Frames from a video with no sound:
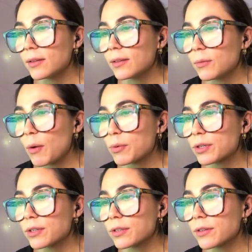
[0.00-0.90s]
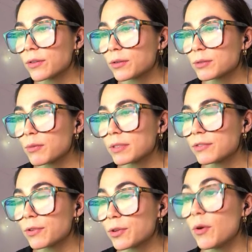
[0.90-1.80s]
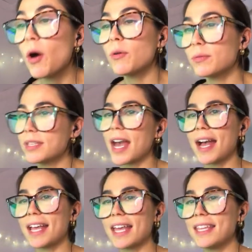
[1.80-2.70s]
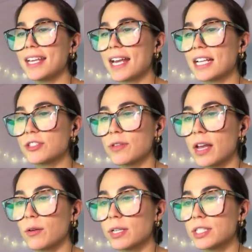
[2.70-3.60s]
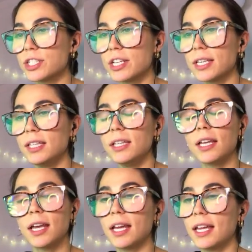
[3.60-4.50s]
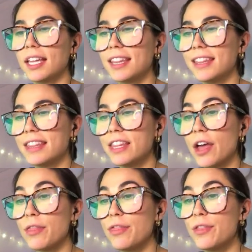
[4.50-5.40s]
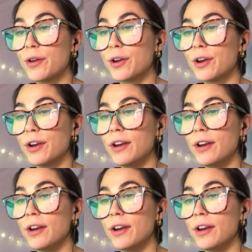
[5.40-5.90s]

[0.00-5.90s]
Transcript: What were those moments for you? Oh, yeah, I think I answered that question. Another